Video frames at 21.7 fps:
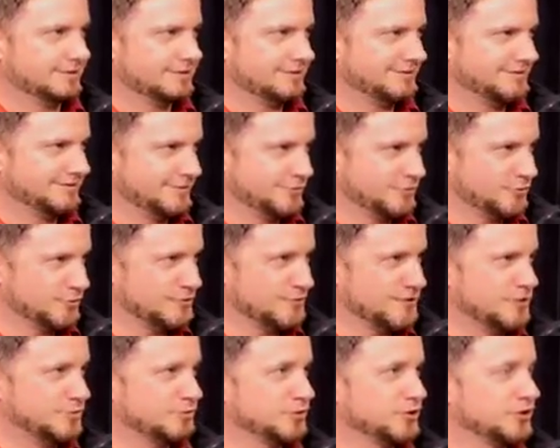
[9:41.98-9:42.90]
your
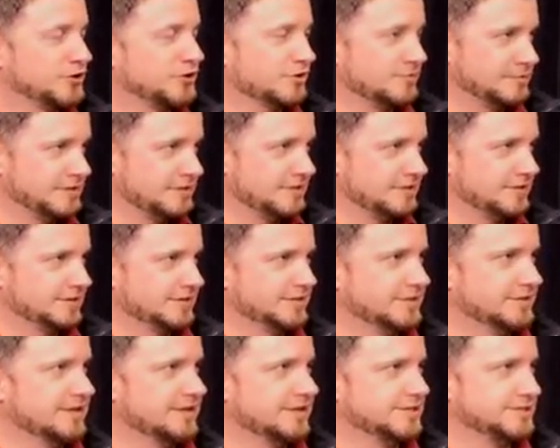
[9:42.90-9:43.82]
team would come
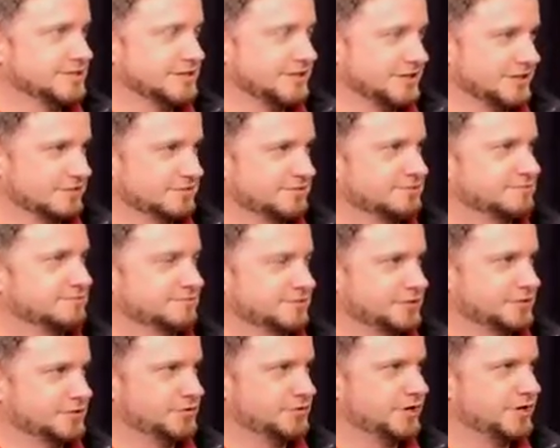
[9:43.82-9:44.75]
in as kind of,
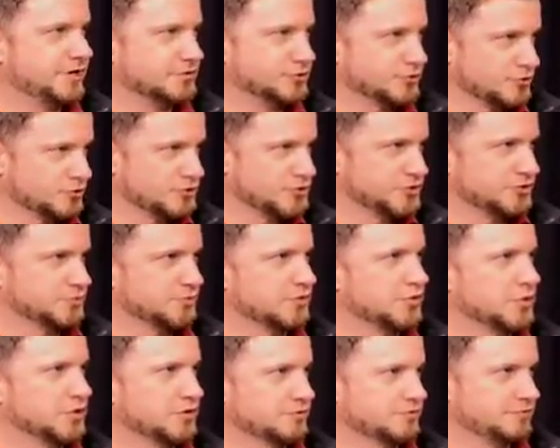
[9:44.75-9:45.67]
extra
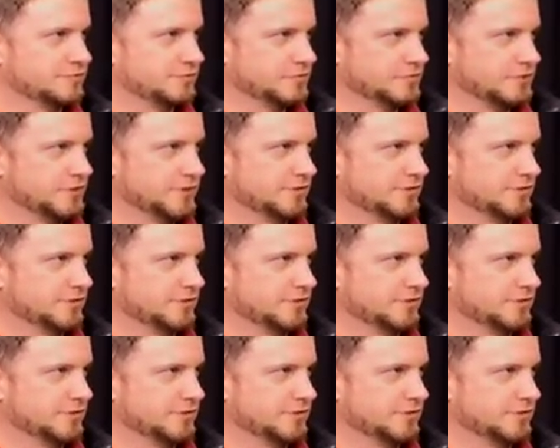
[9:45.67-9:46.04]
support for